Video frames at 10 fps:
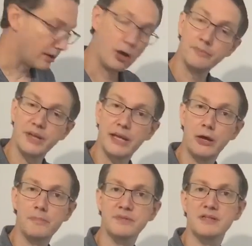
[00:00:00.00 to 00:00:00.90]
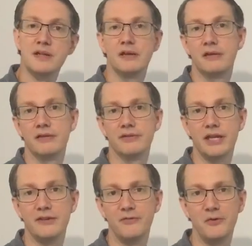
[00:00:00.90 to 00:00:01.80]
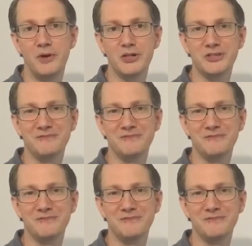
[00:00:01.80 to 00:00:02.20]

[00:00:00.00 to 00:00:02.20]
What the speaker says: I hope that helps. Thank you very much.